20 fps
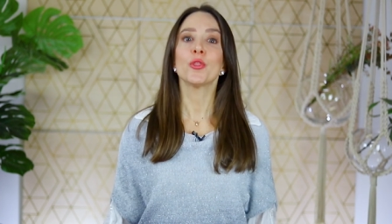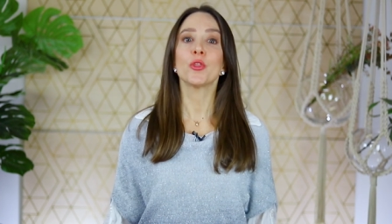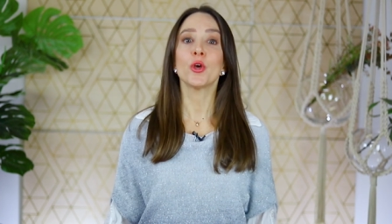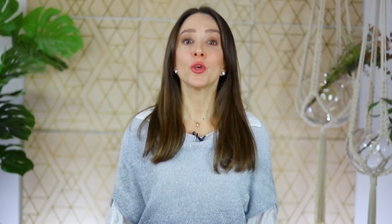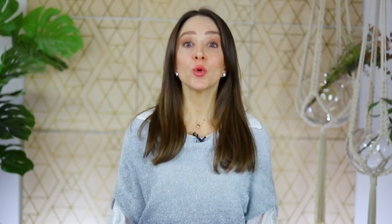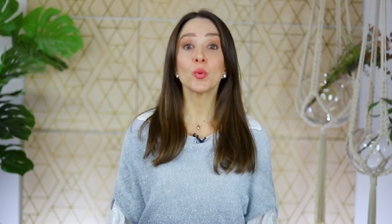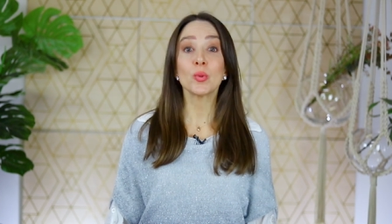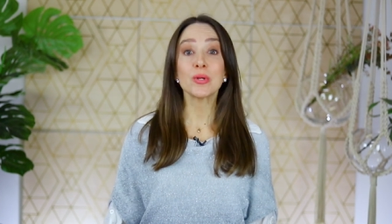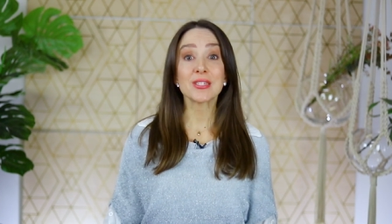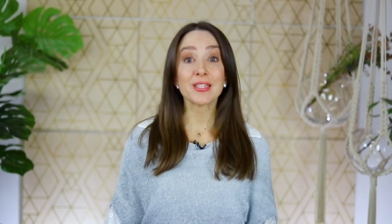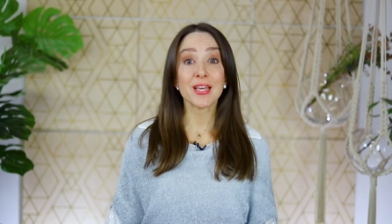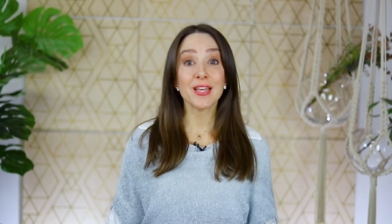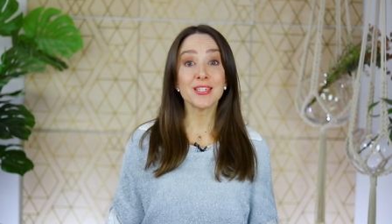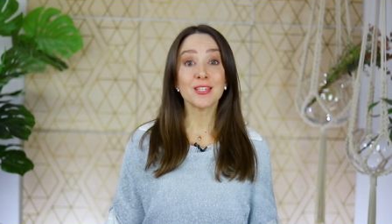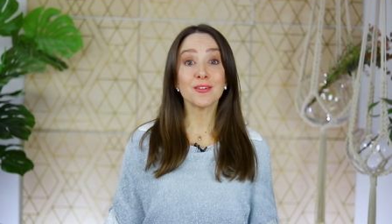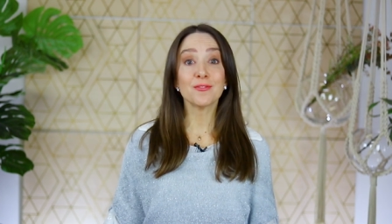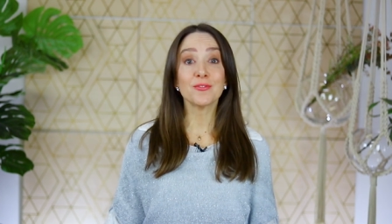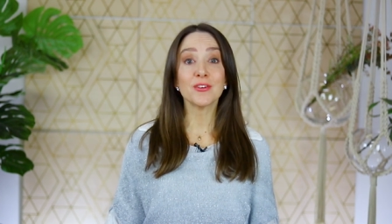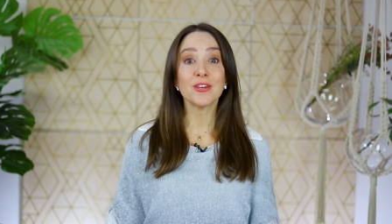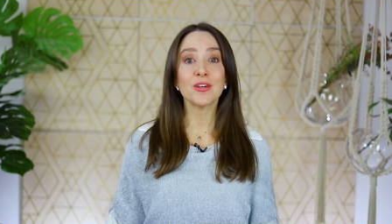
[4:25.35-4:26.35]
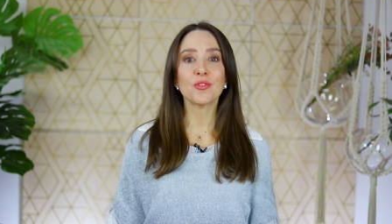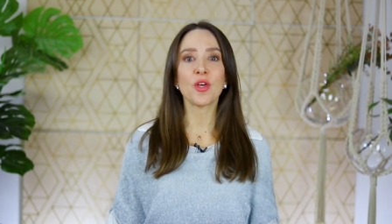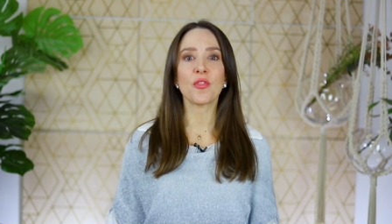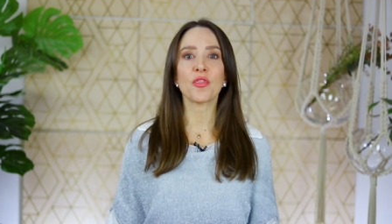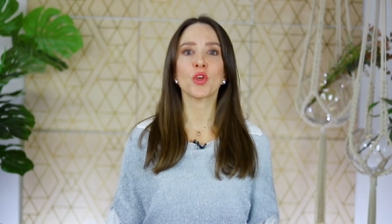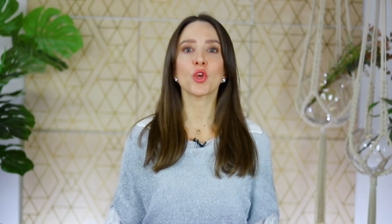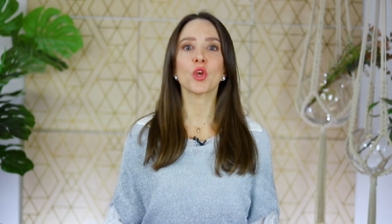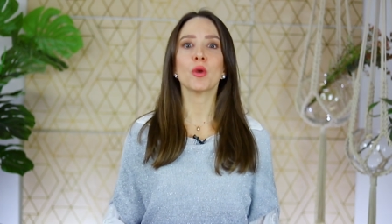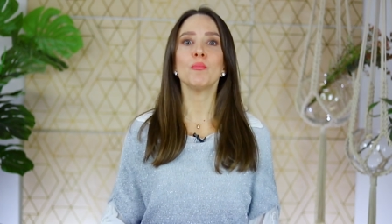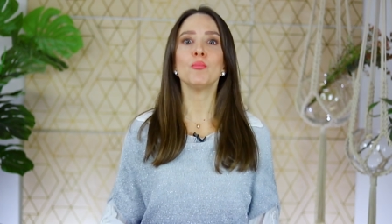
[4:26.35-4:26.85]
though you will tend to feel that
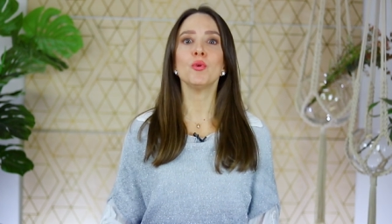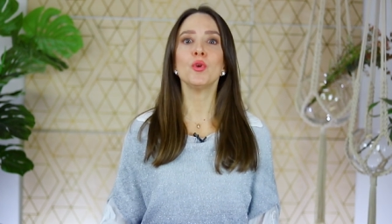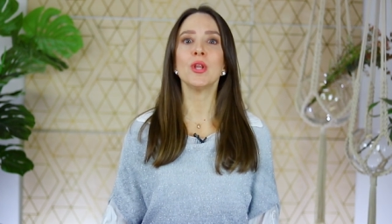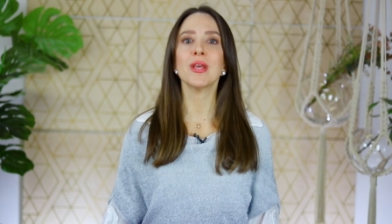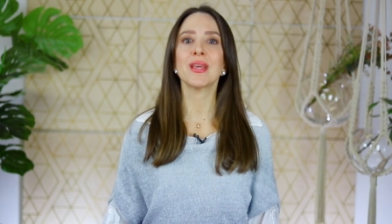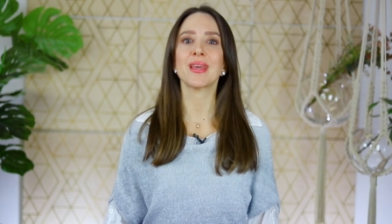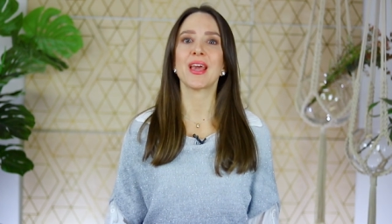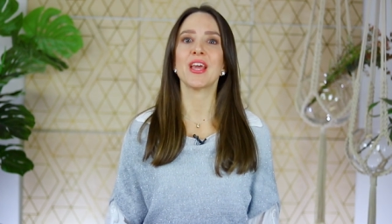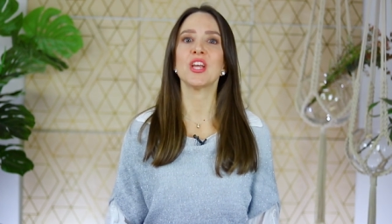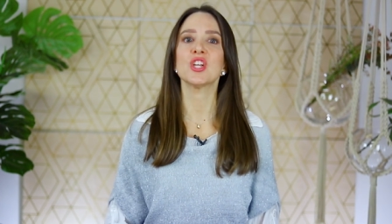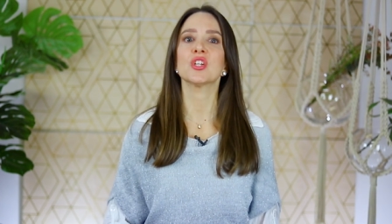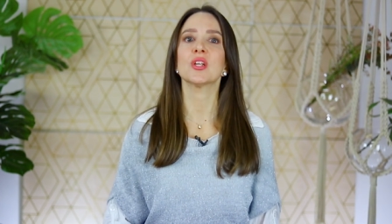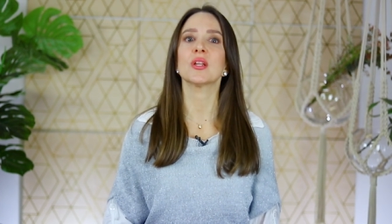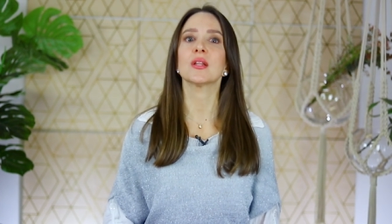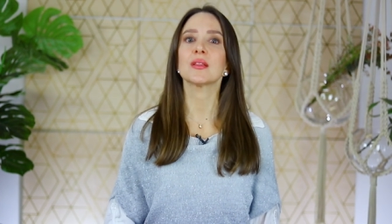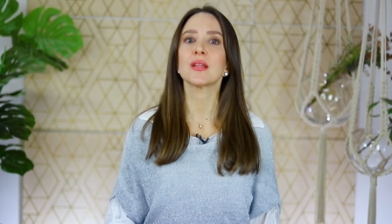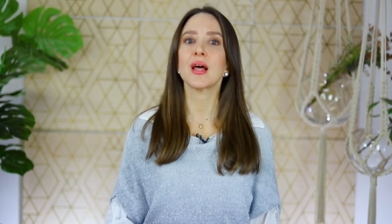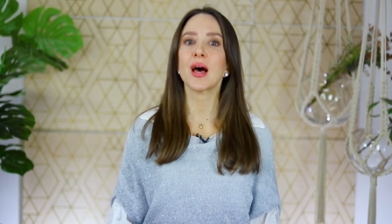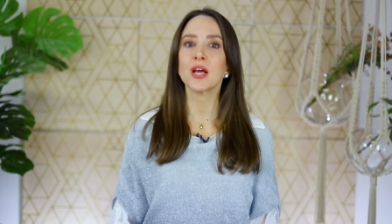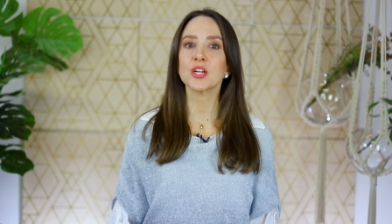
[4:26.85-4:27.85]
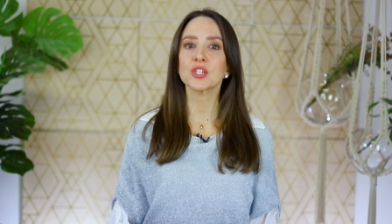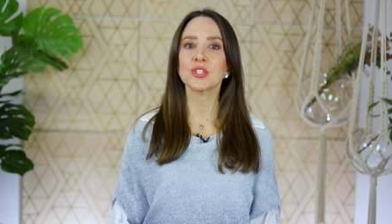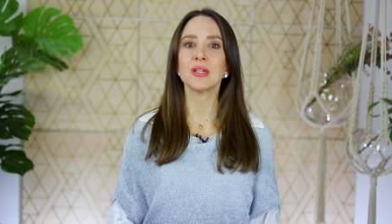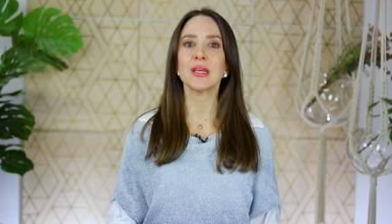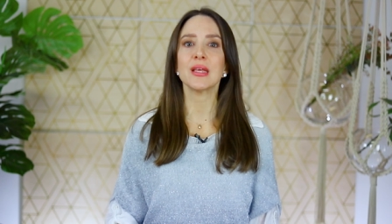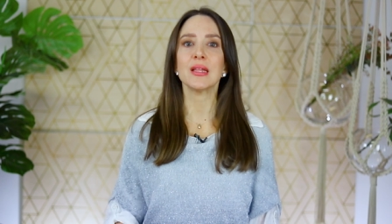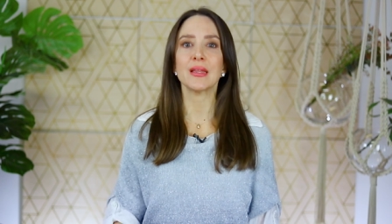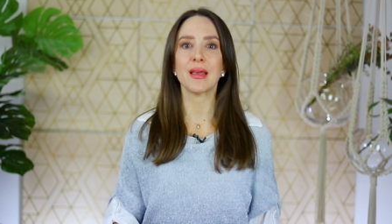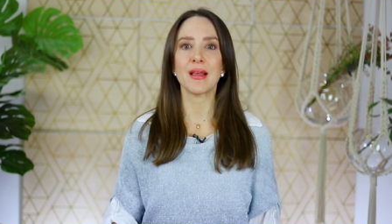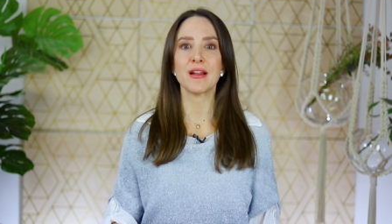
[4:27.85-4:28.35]
the communication
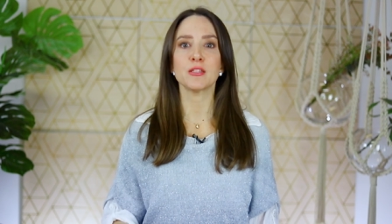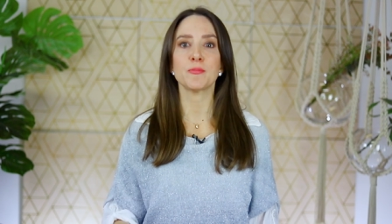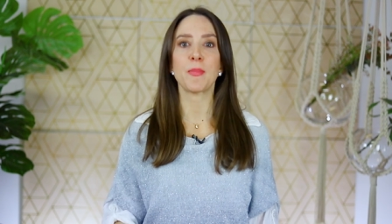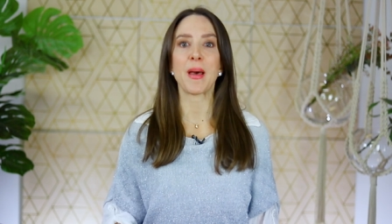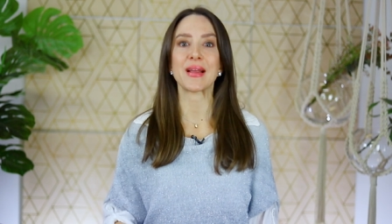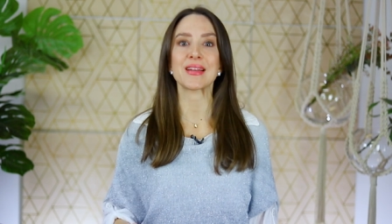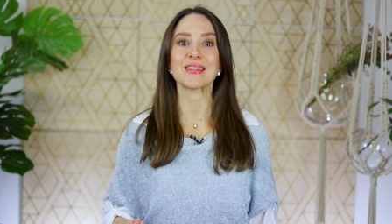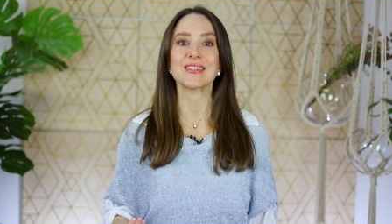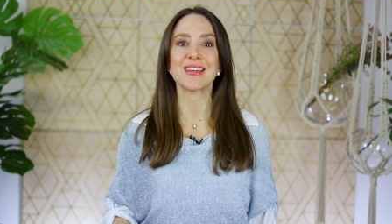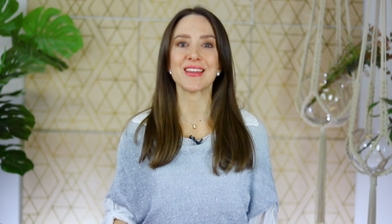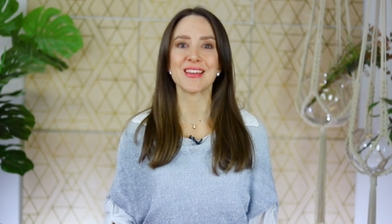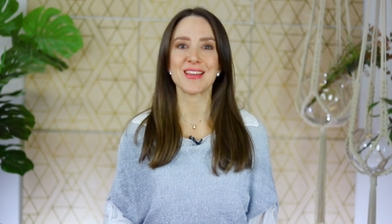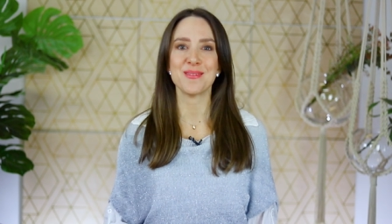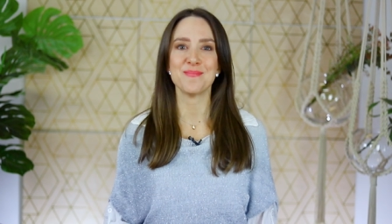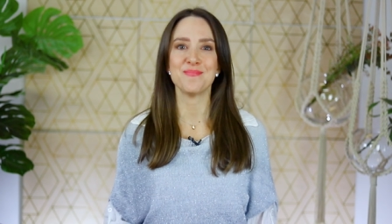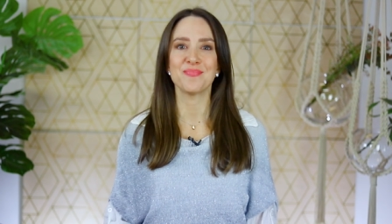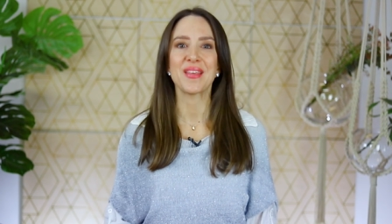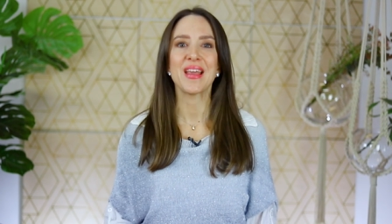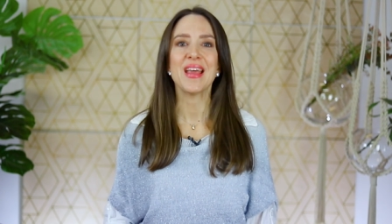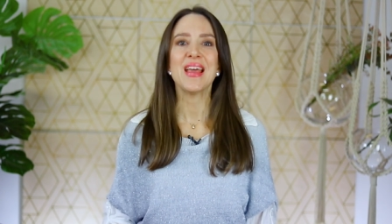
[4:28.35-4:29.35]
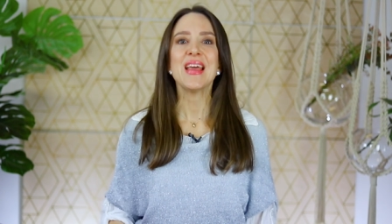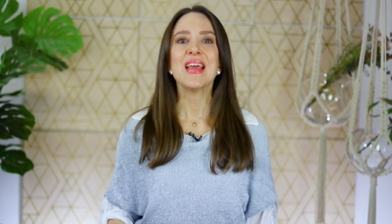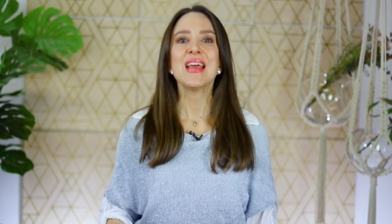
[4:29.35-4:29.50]
largely leads back to him.